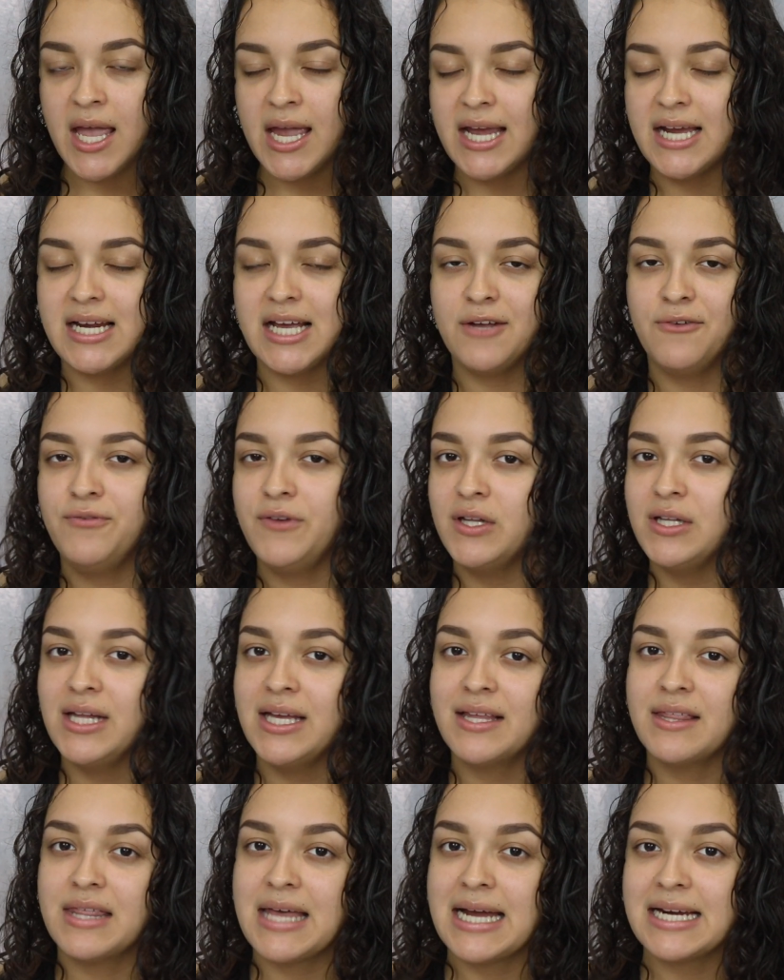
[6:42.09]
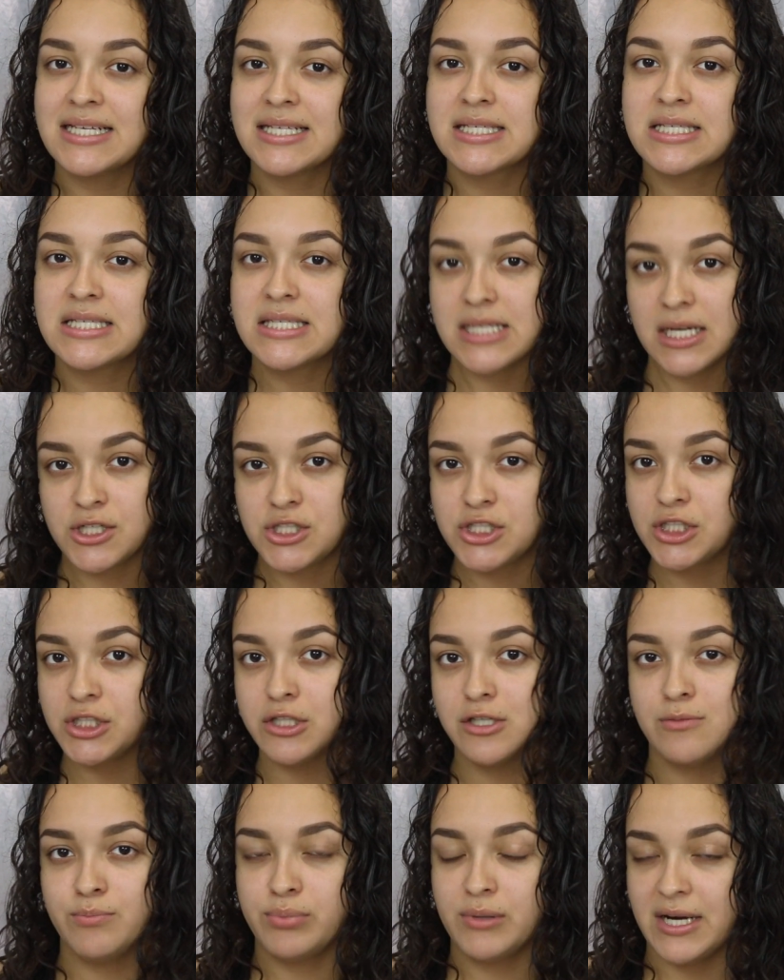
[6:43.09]
And I feel like that is such a
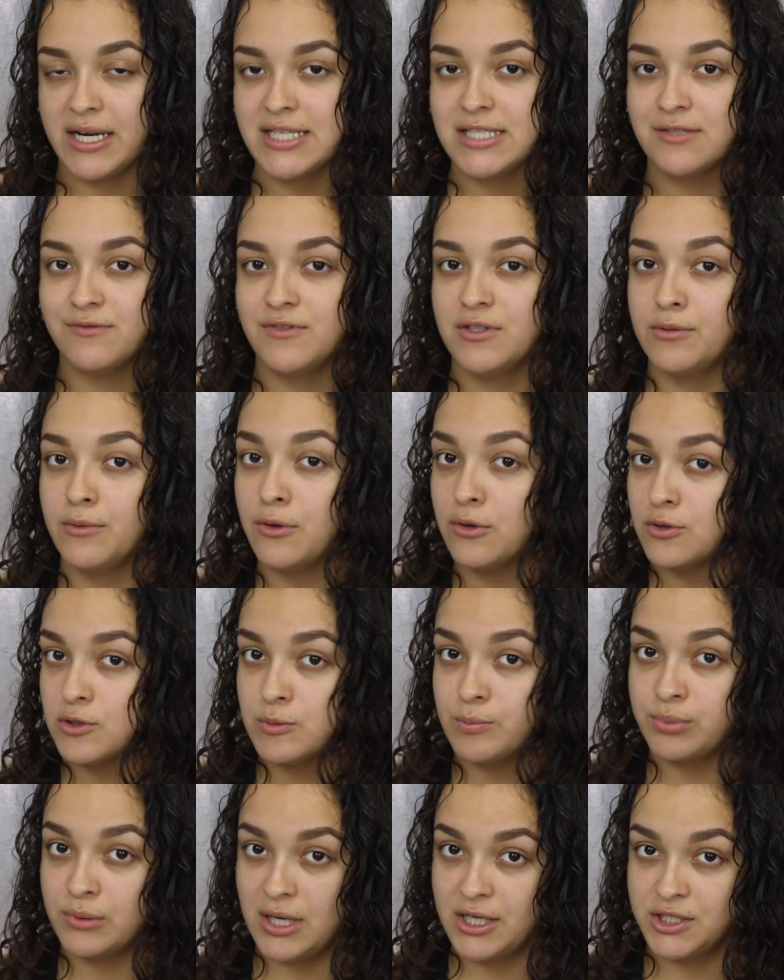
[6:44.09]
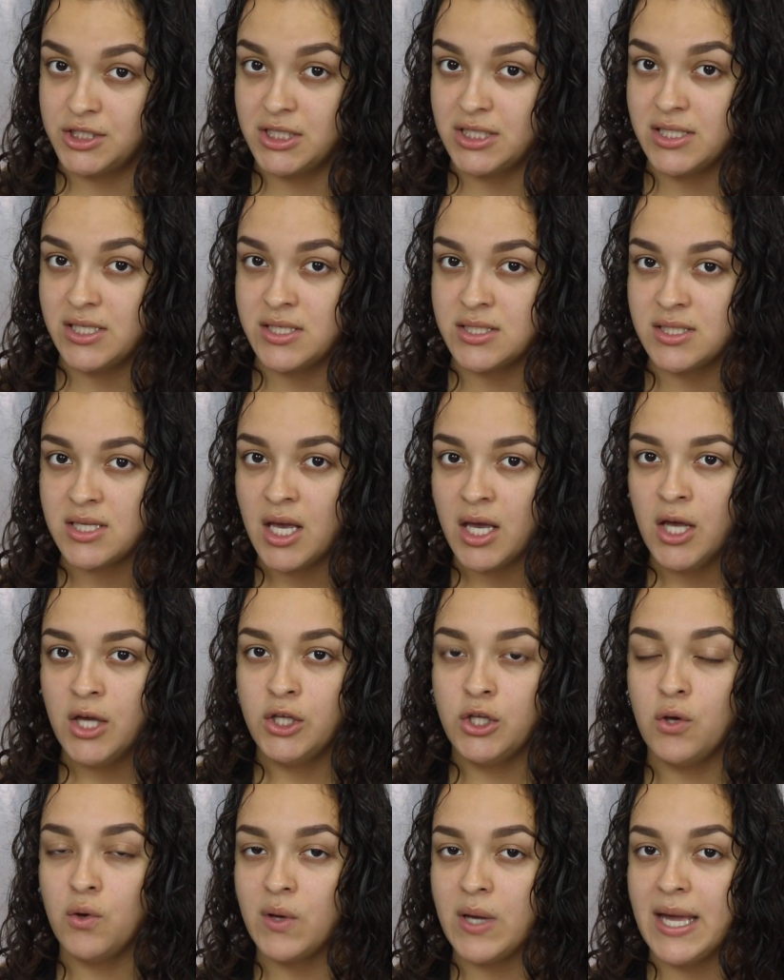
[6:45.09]
good price for those brushes.
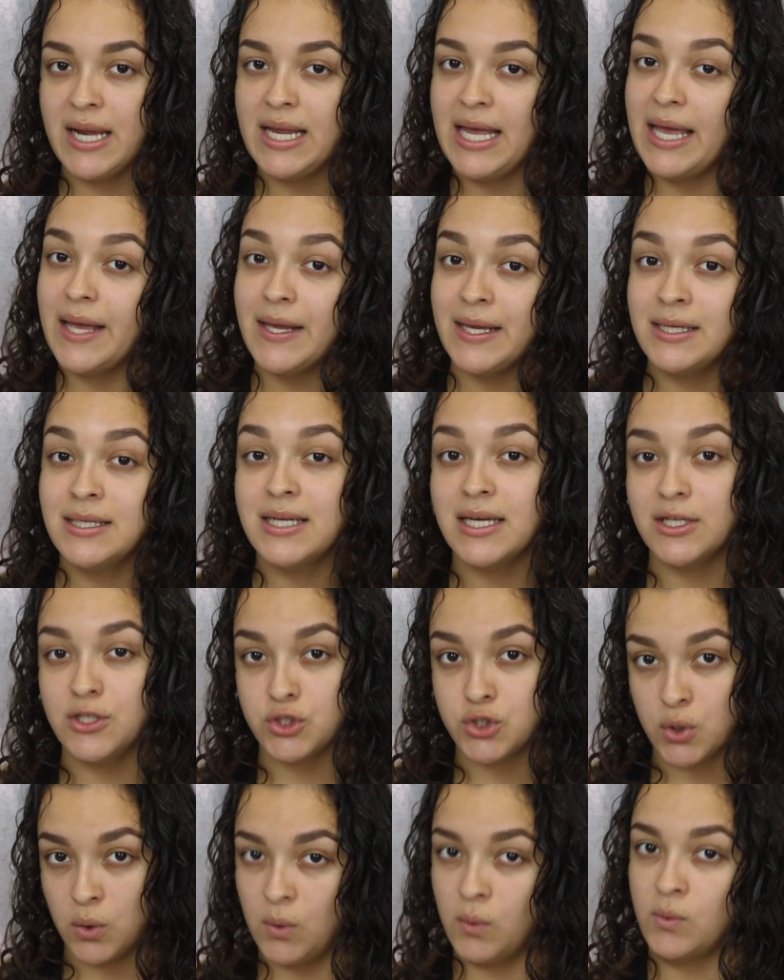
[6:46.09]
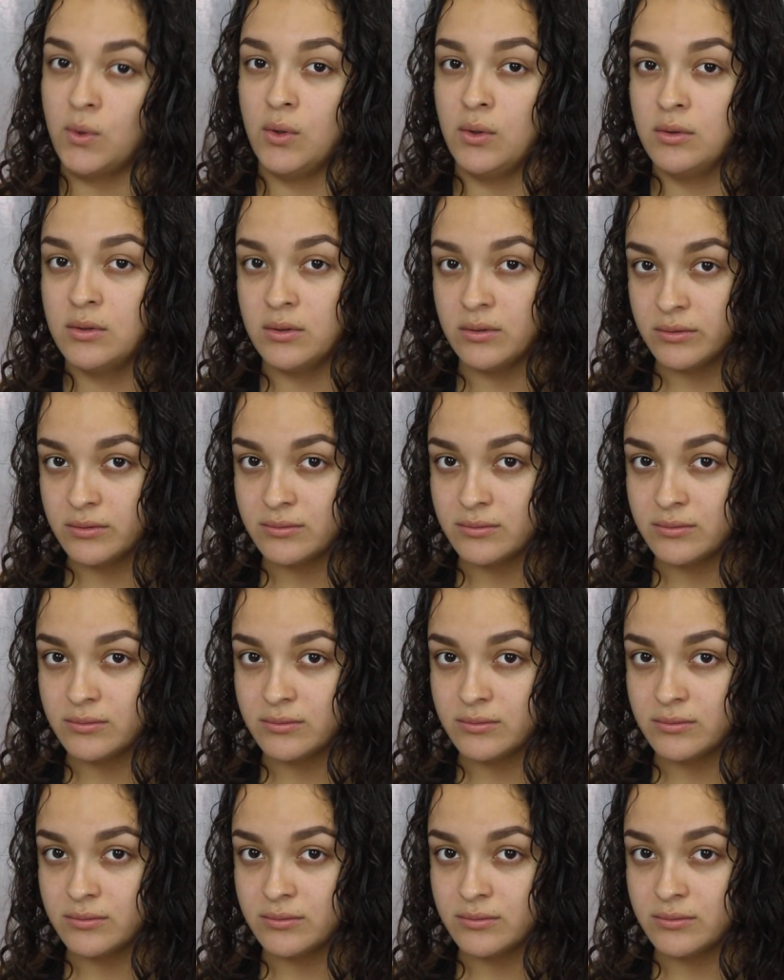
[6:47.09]
You get 8 in total.